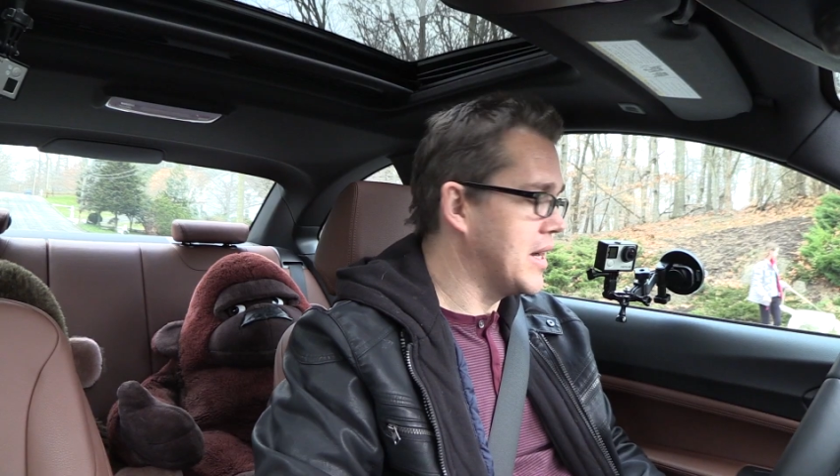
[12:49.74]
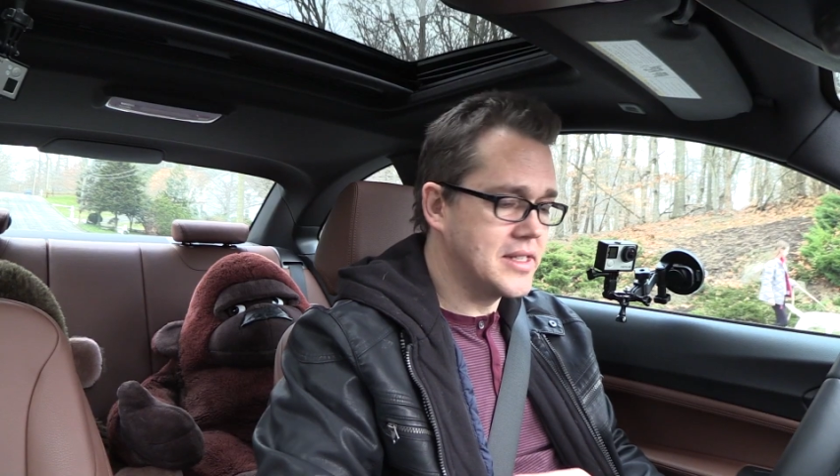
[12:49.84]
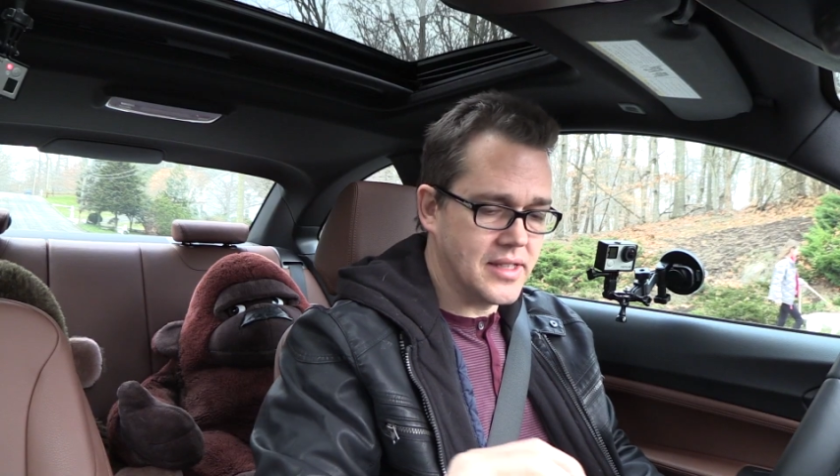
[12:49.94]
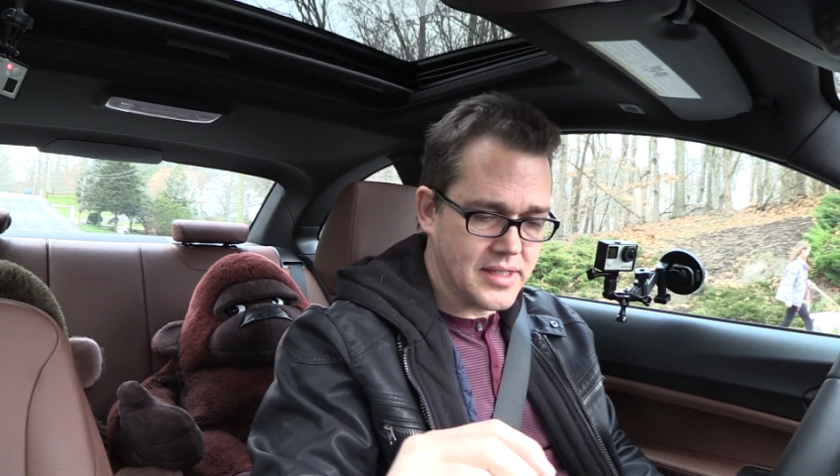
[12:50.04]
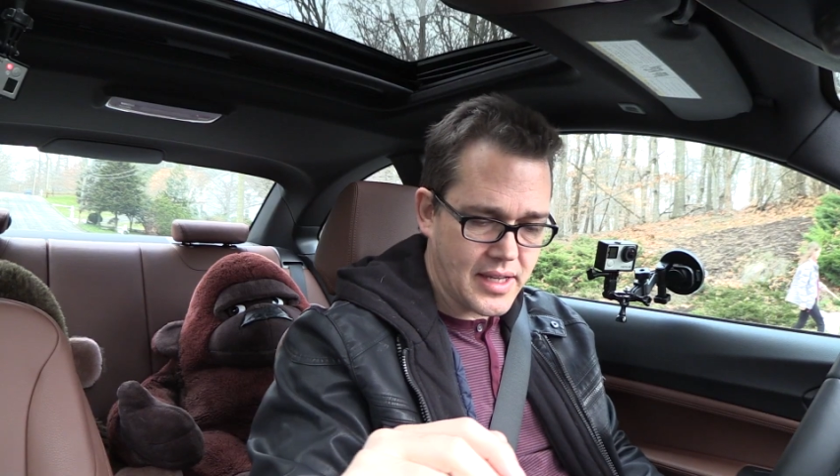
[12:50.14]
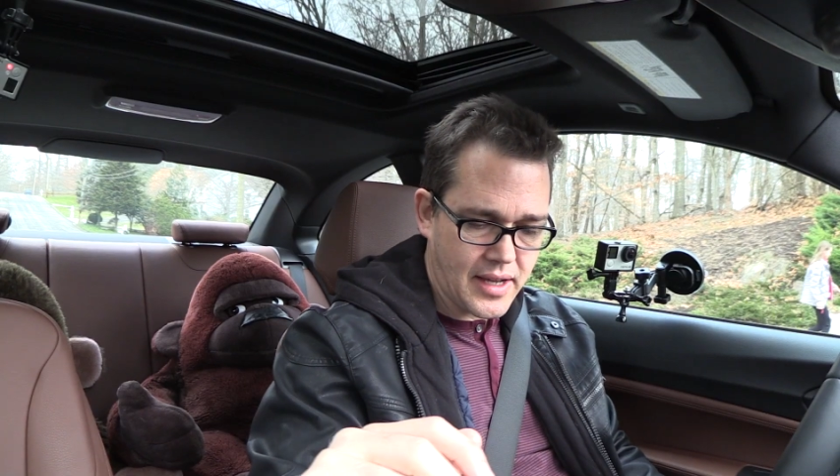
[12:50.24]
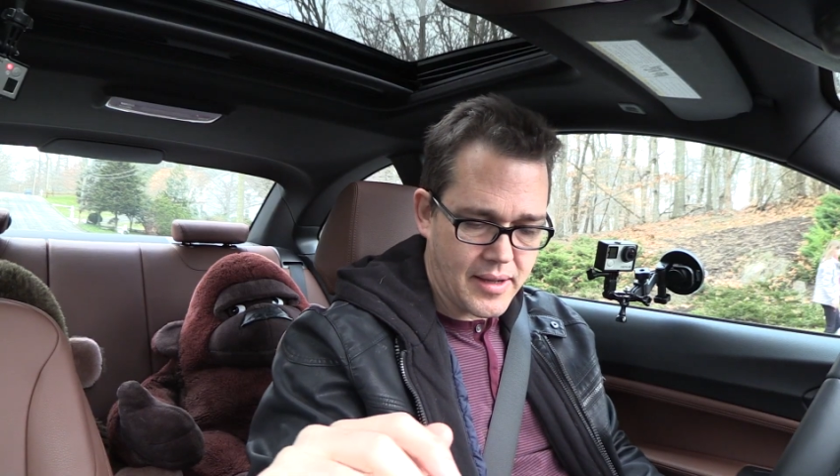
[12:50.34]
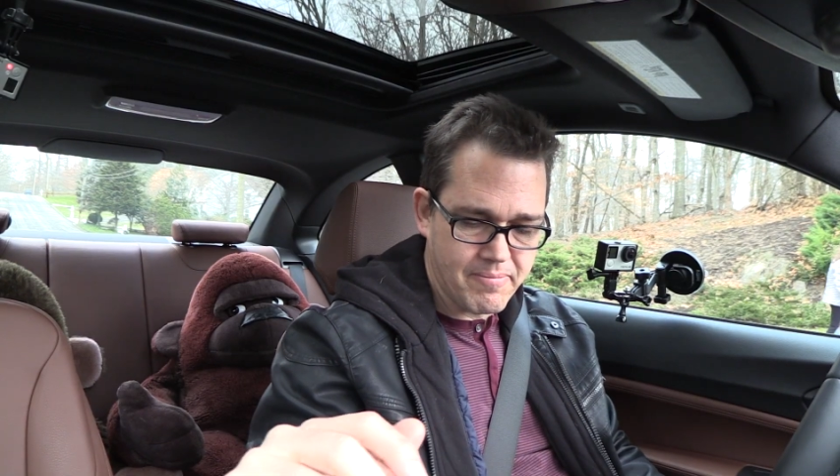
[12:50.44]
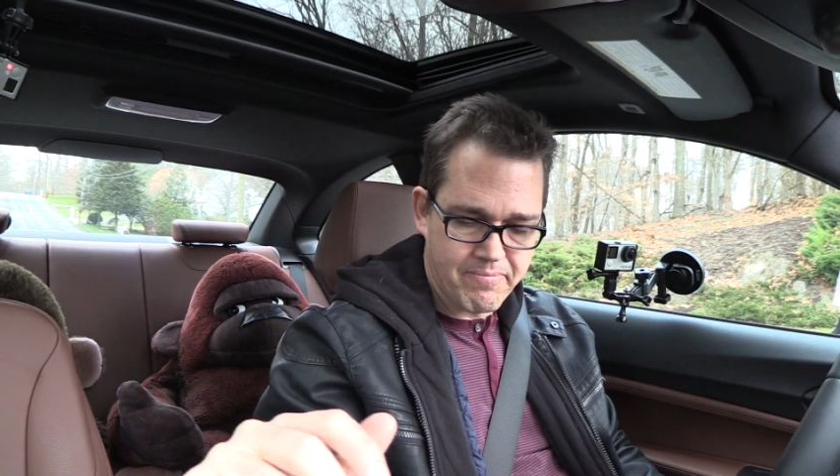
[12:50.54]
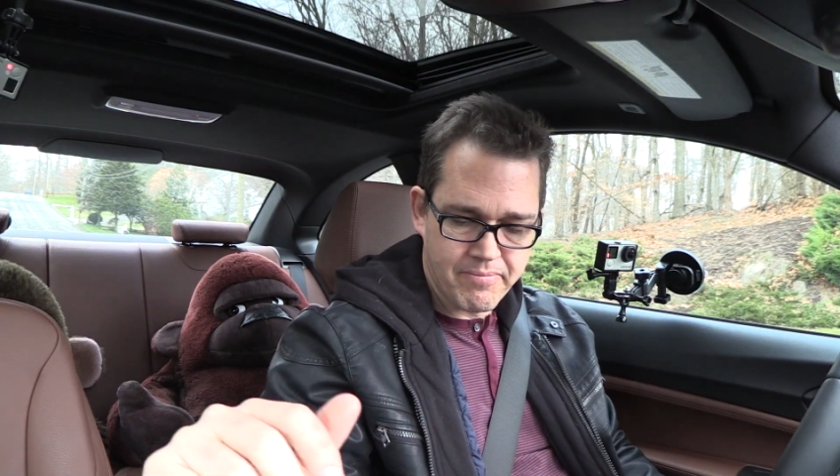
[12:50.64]
parts of this
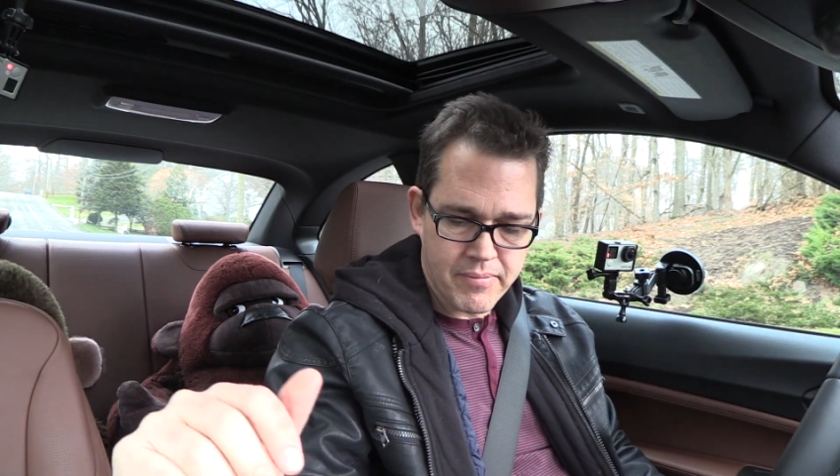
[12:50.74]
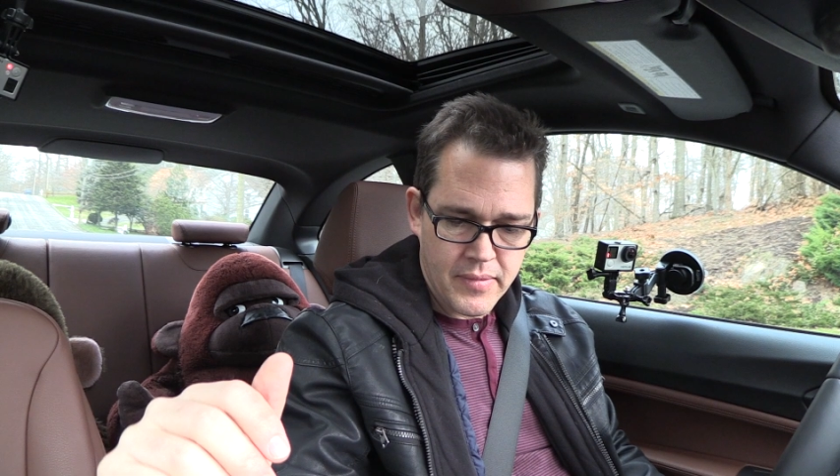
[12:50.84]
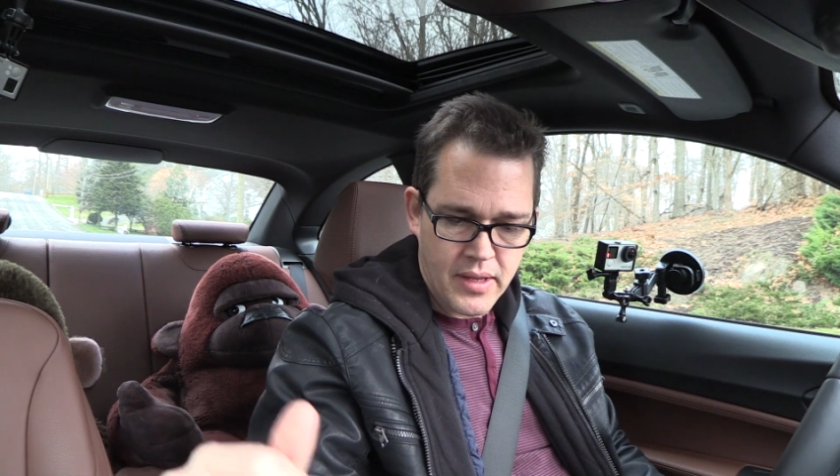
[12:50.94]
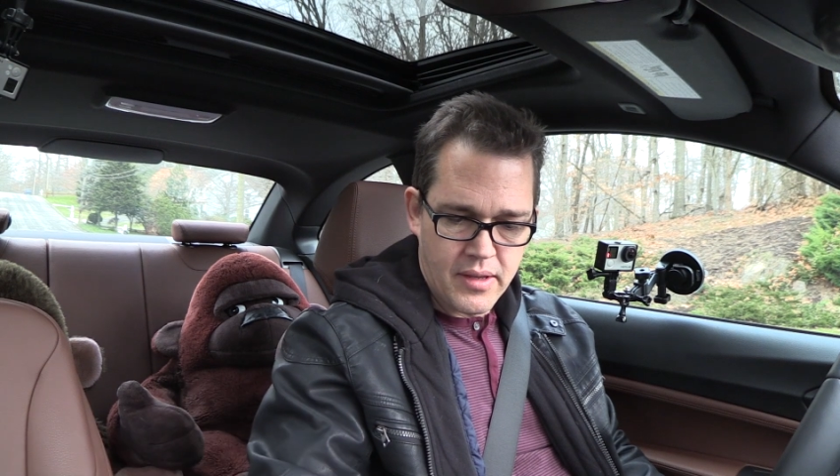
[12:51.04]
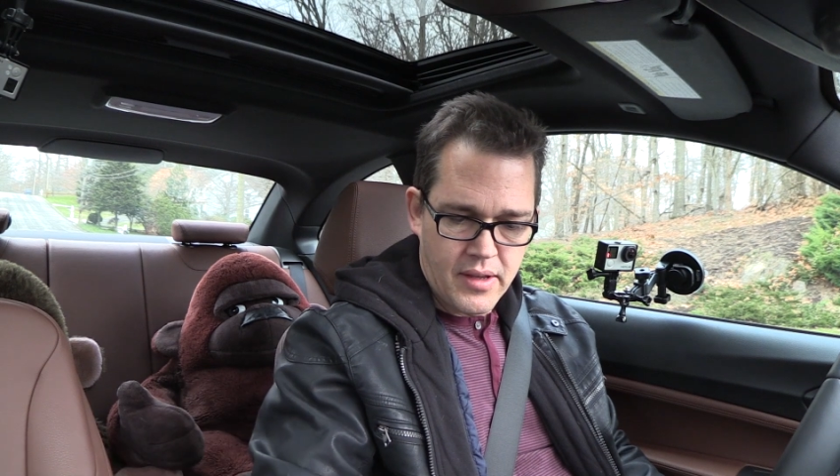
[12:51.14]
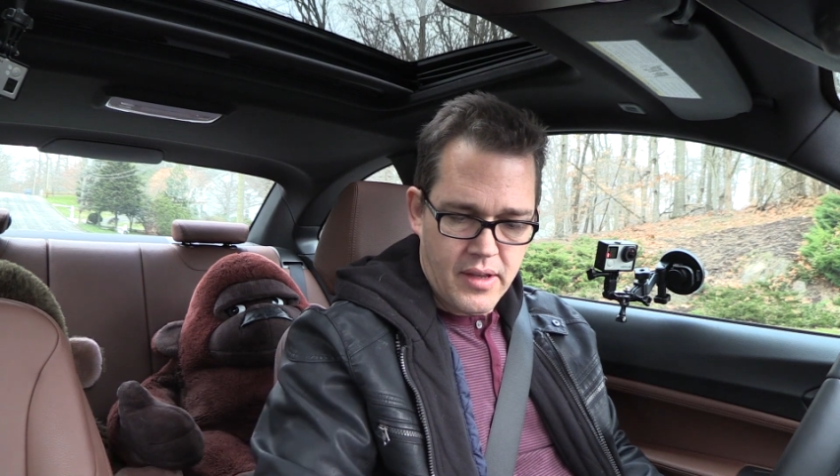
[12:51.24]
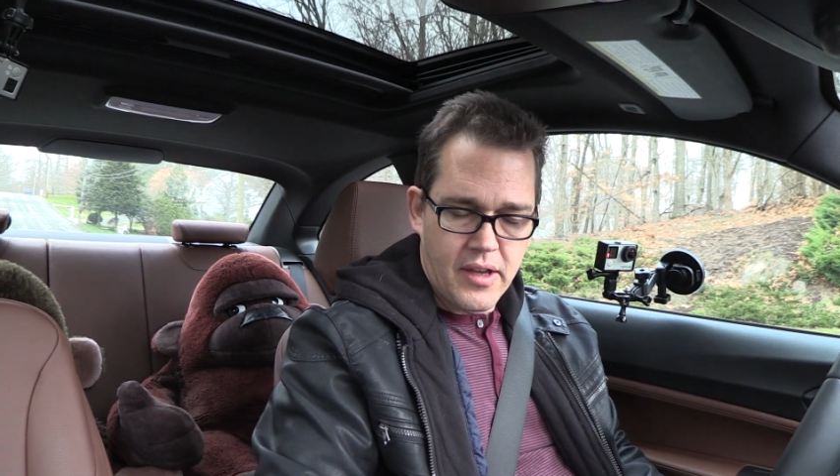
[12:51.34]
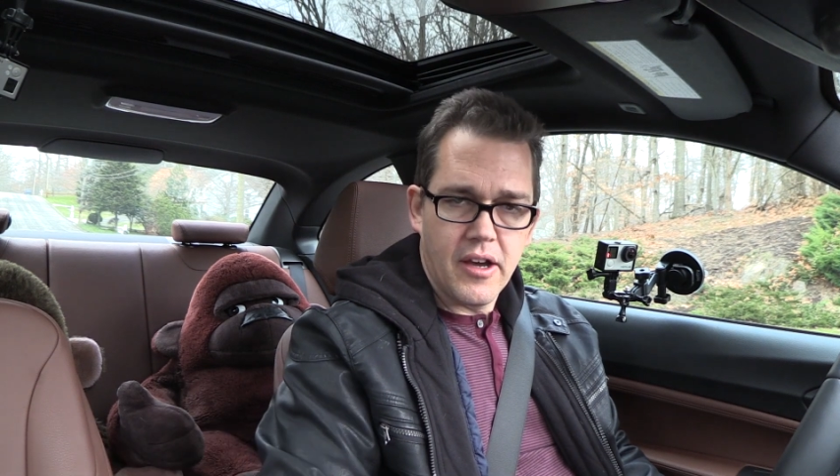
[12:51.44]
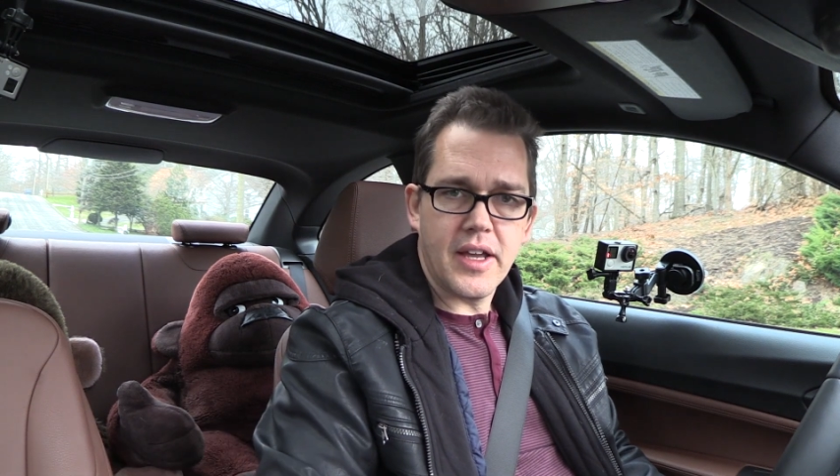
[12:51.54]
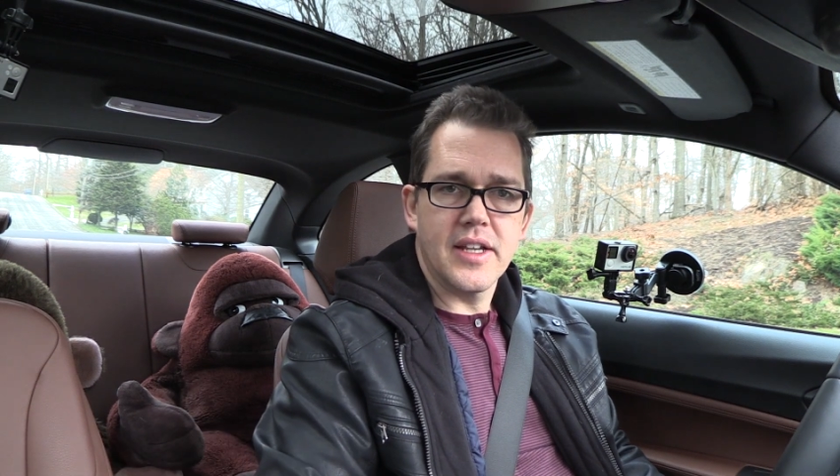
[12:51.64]
car.
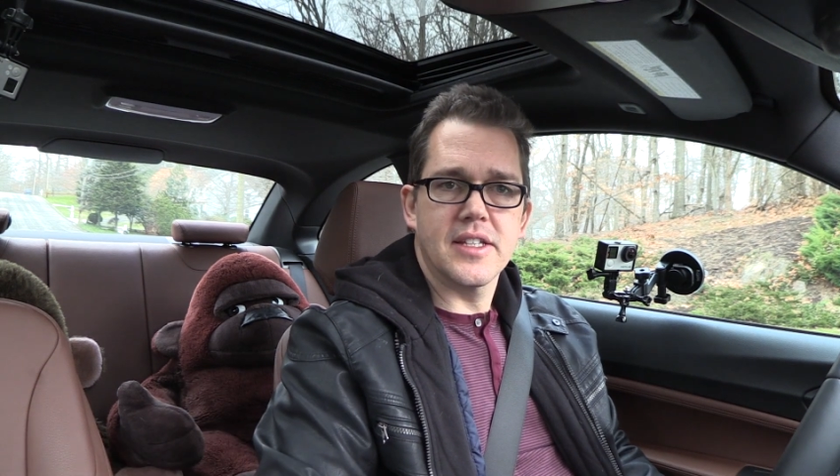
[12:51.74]
Okay,